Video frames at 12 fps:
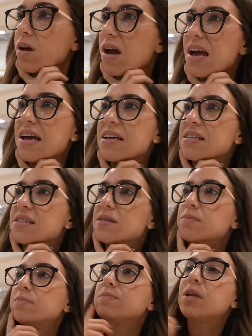is,
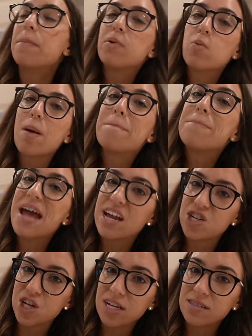number one,
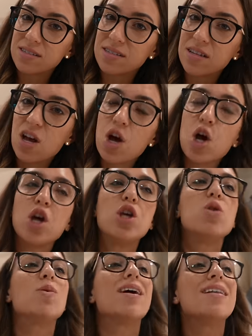patience.
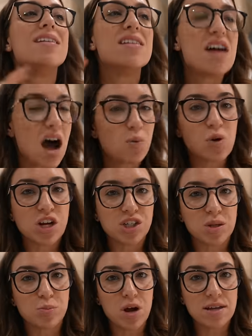You cannot rush
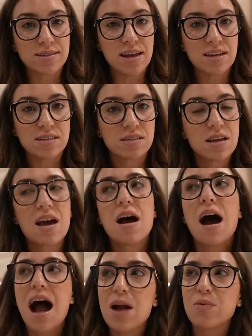the process.
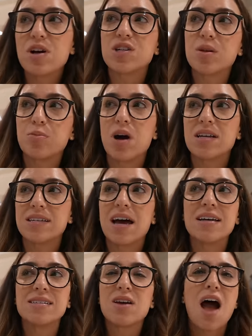I rushed the
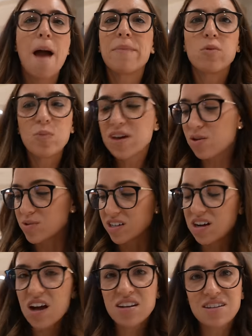process. I mean, we used to
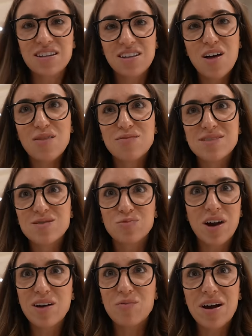cut into the loaves
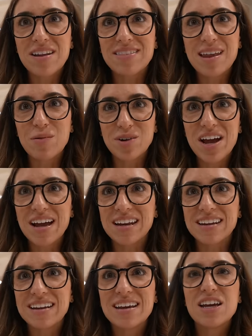right when they were
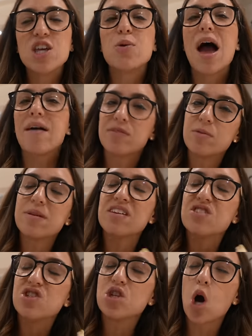done. You have to be
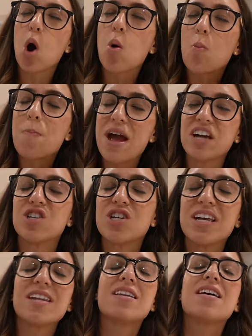so
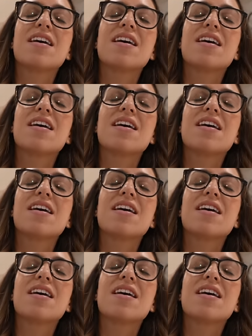patient